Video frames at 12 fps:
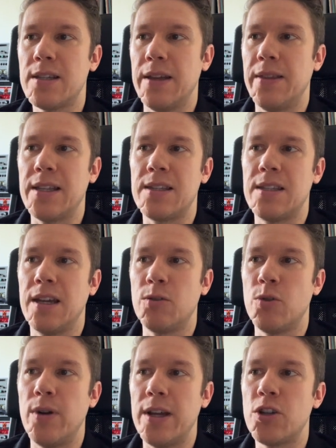and that's the
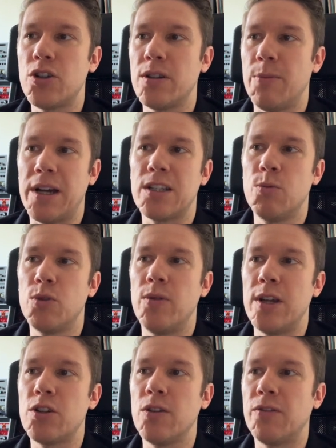duration, the maximum
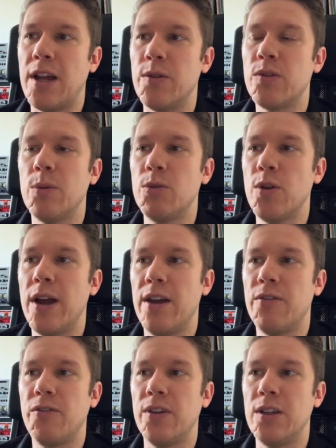duration of downtime you
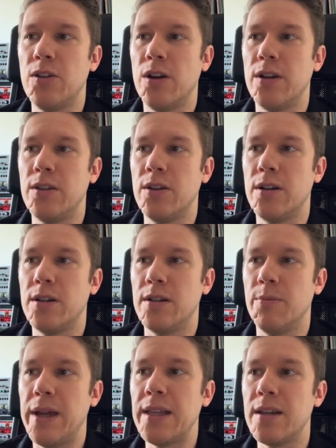have in your
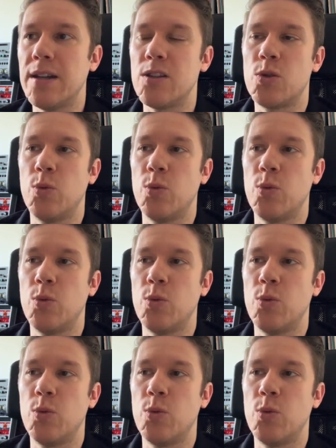maintenance